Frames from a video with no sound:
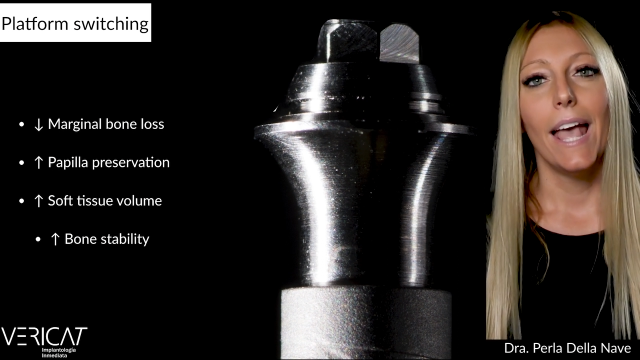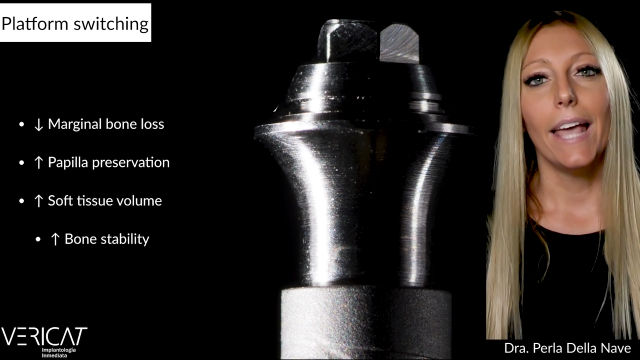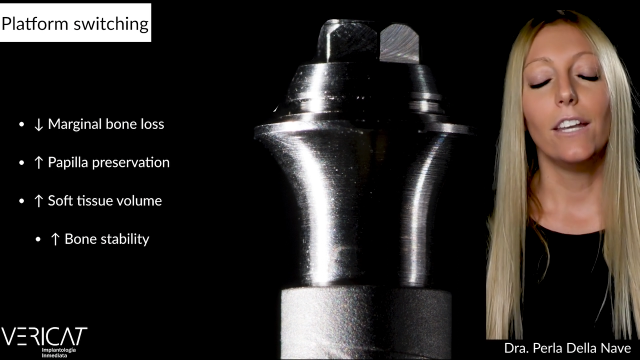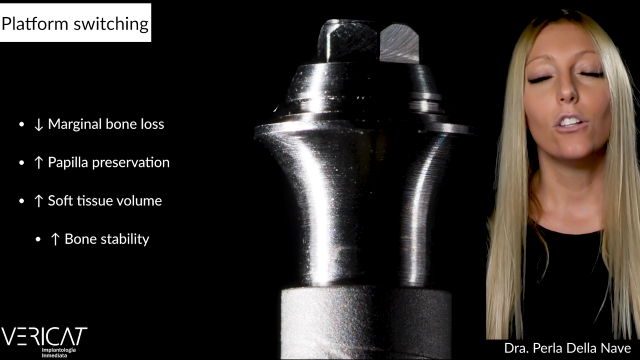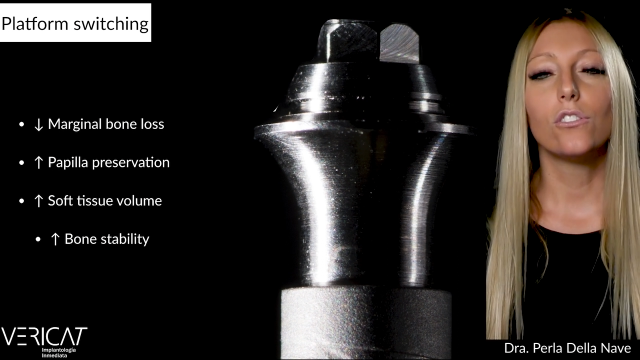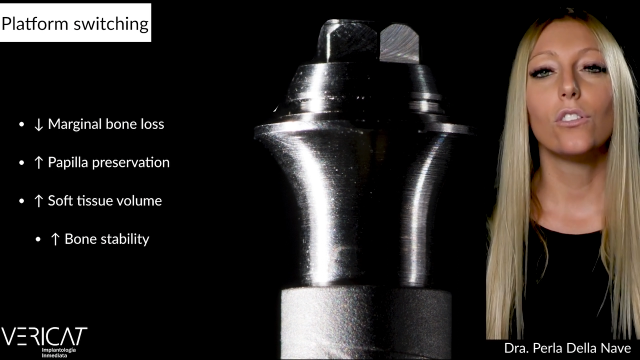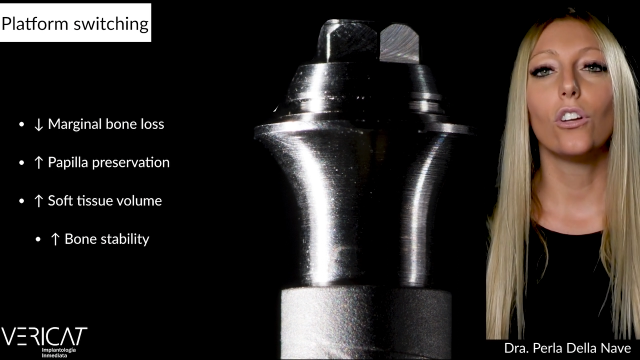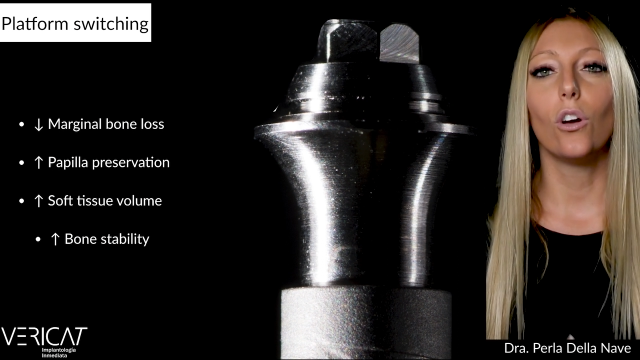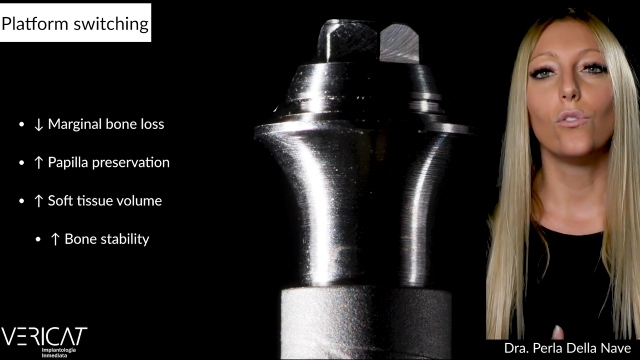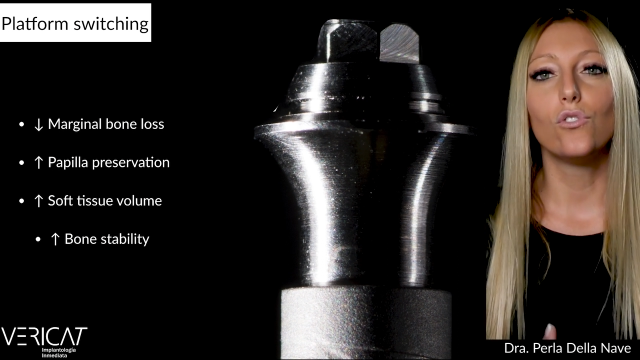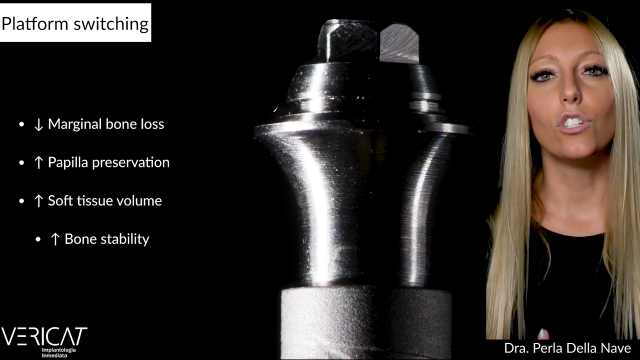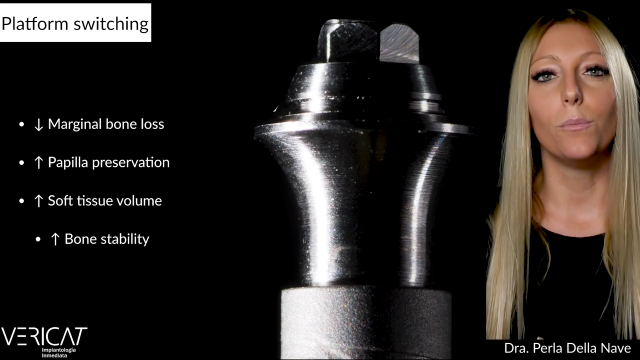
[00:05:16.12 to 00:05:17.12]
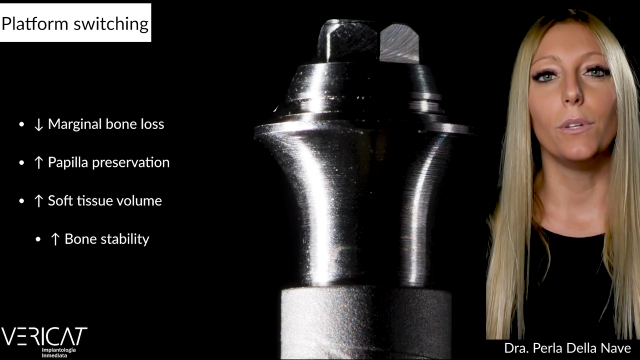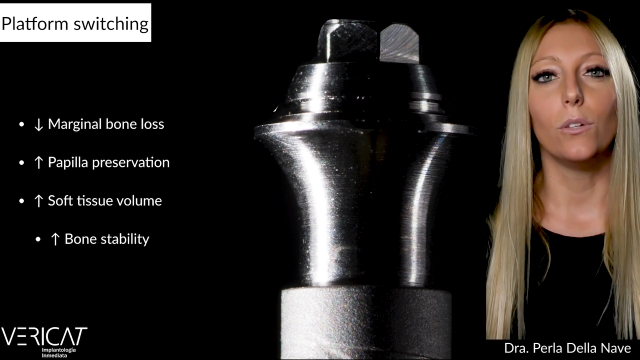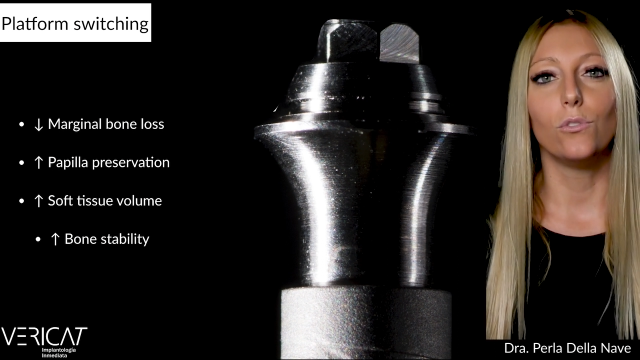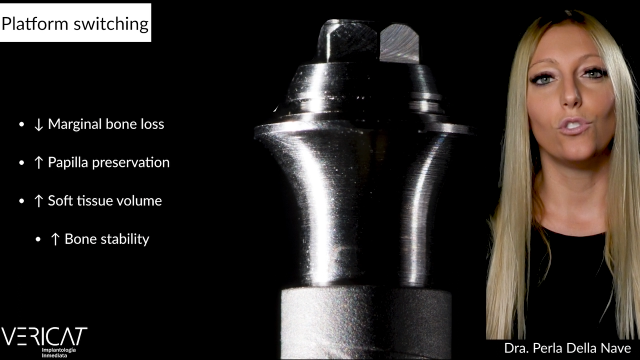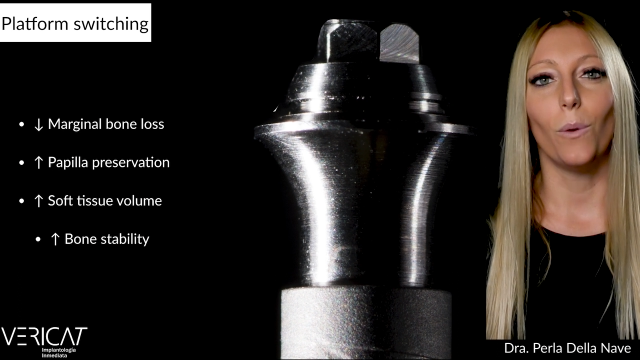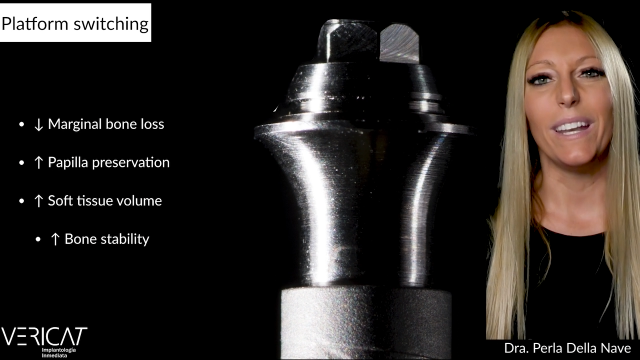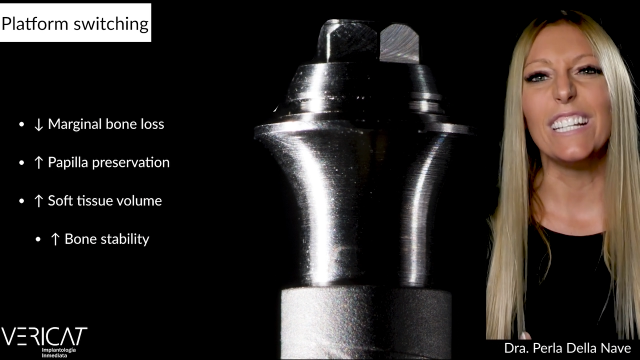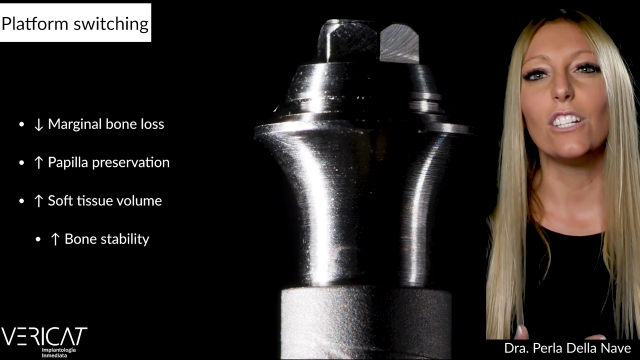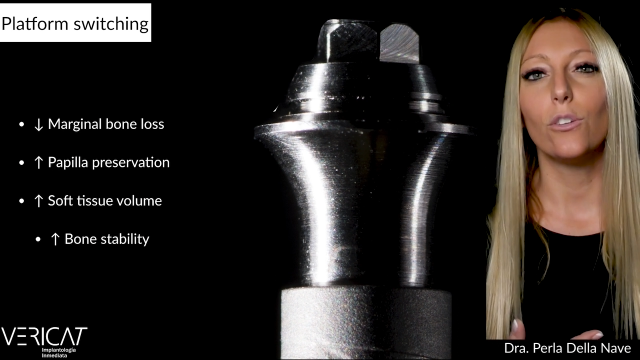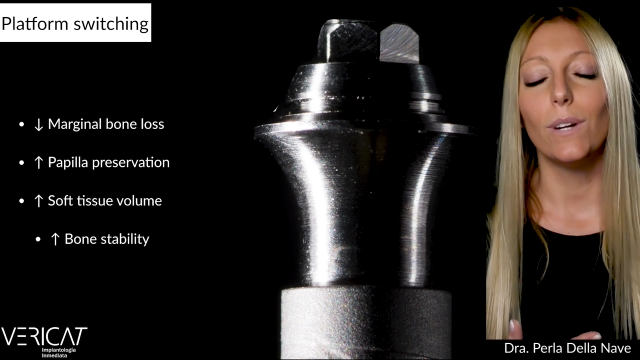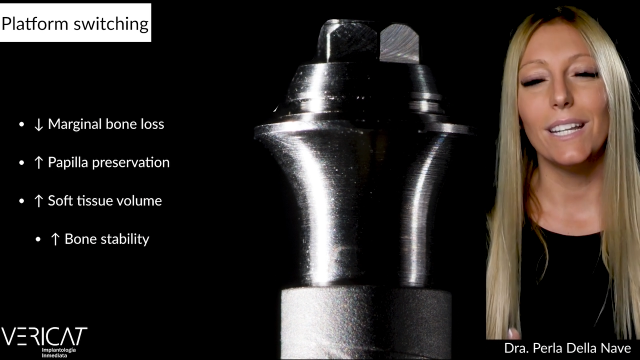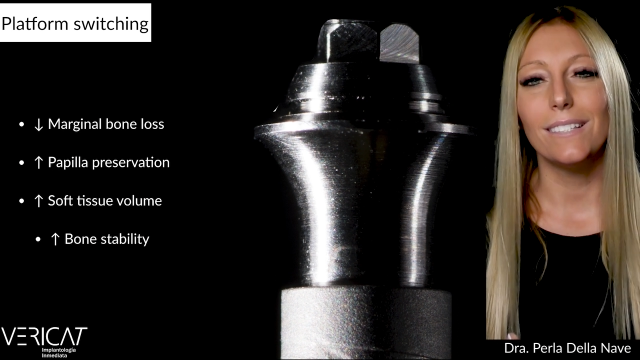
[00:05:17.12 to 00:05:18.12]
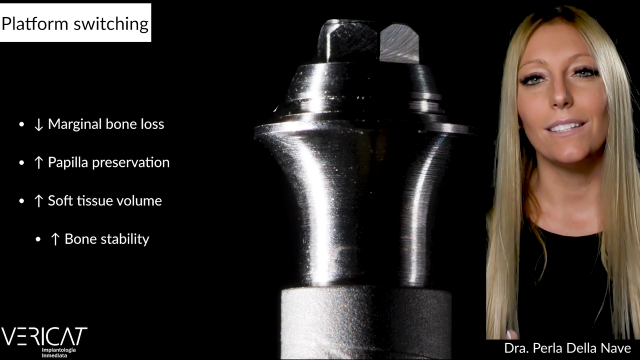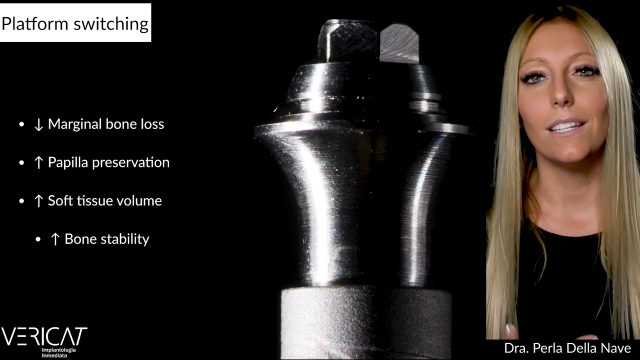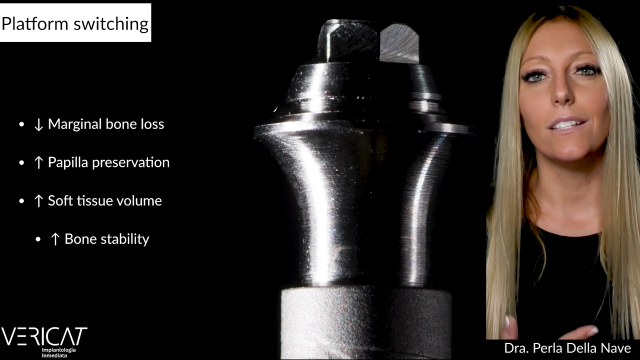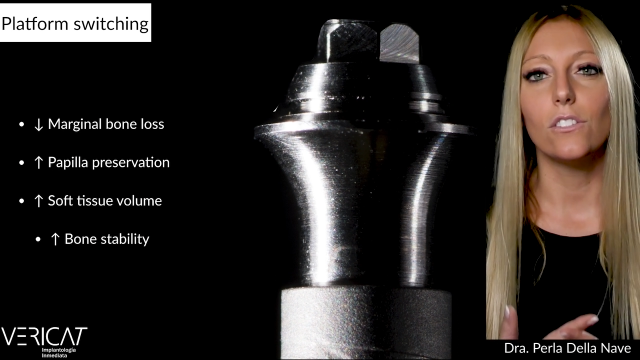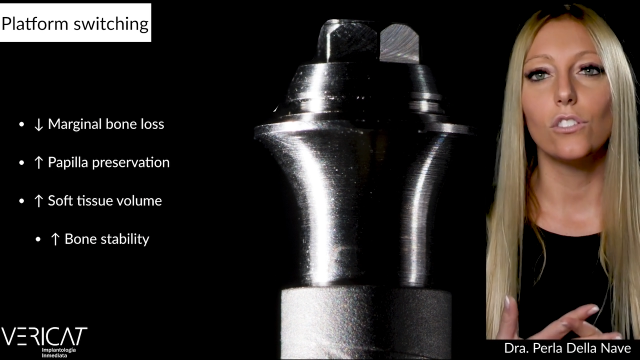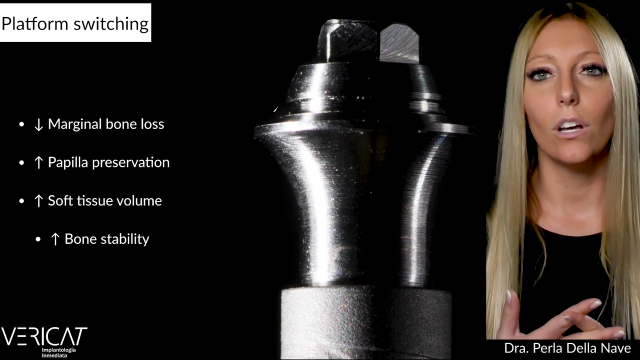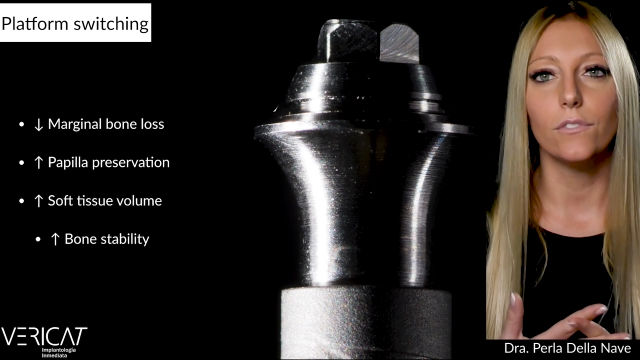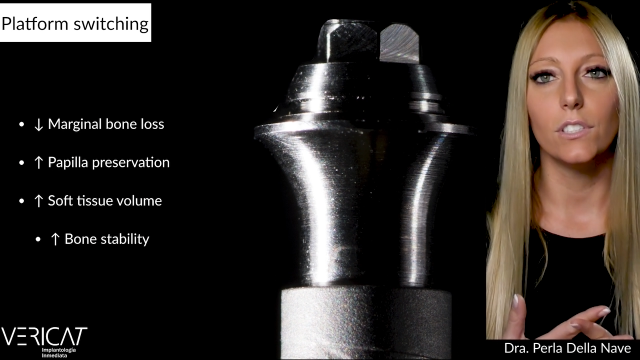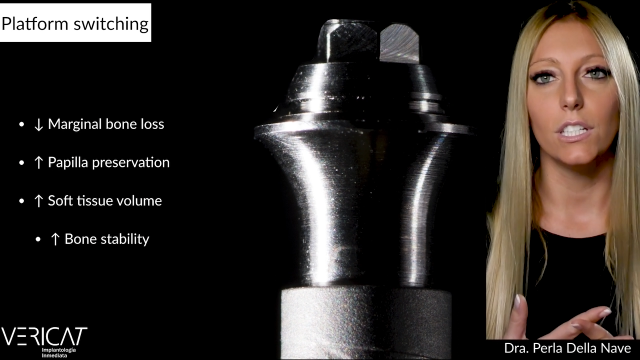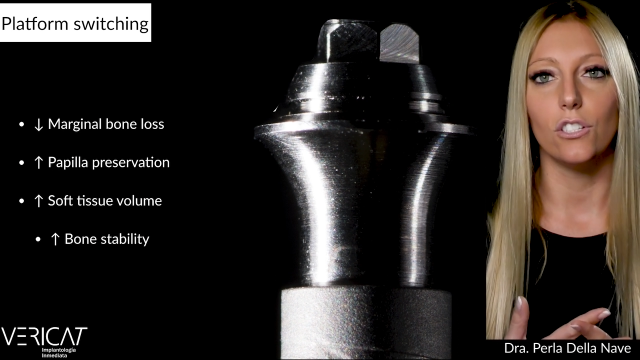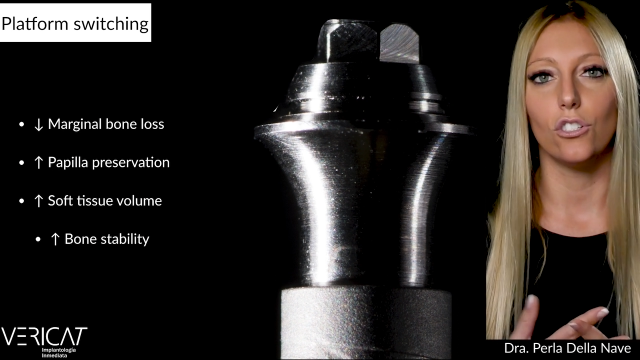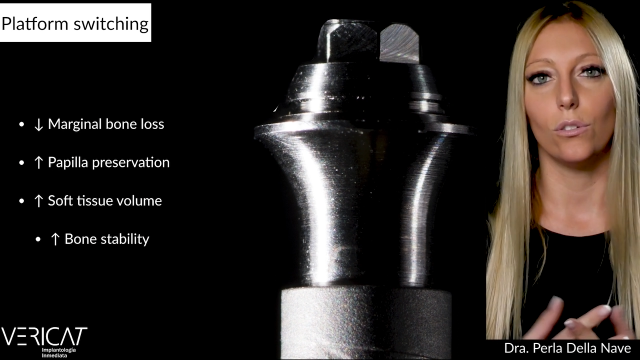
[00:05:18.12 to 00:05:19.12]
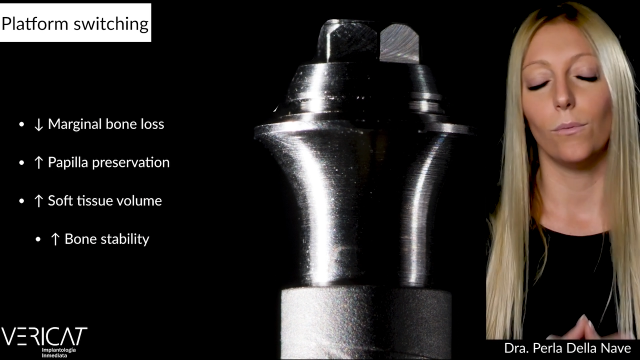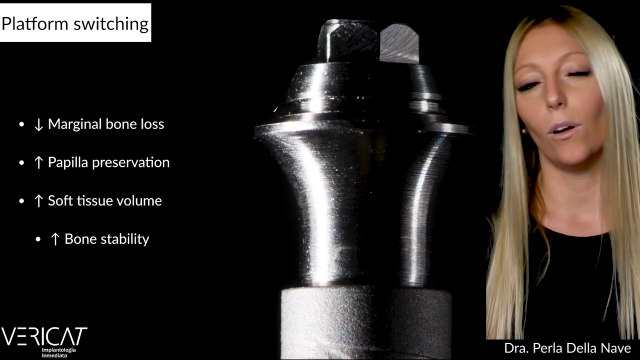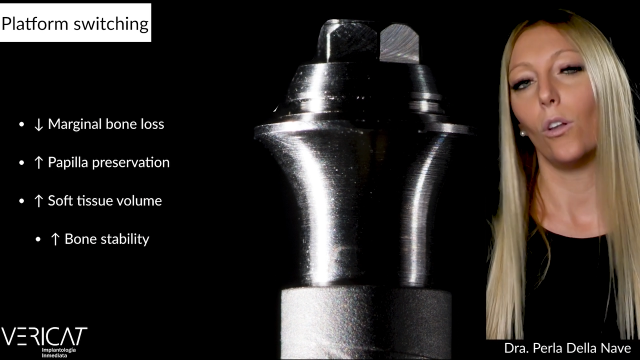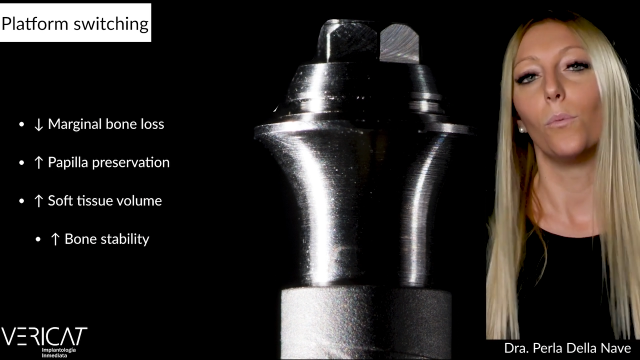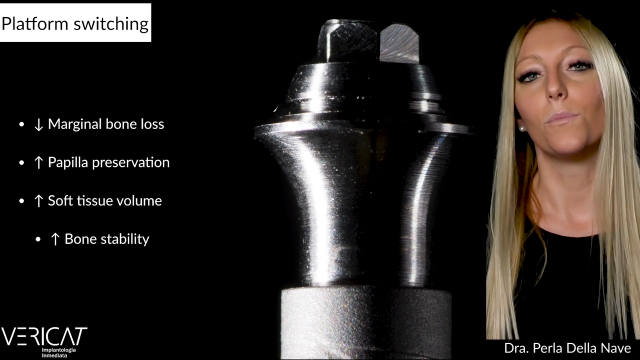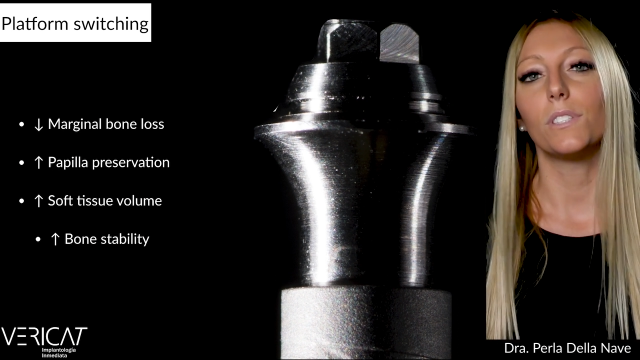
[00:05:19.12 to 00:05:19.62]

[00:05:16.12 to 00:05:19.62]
and also contribute to an increase in soft tissue volume,